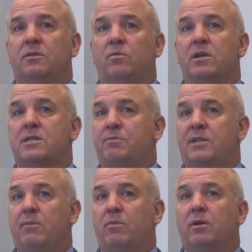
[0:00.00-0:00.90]
where in
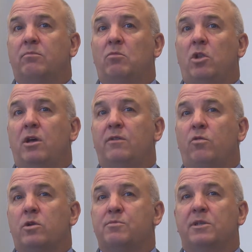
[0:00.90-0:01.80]
September, law
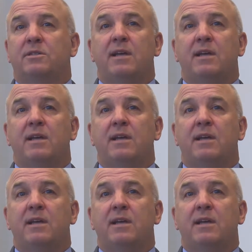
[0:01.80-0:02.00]
enforcement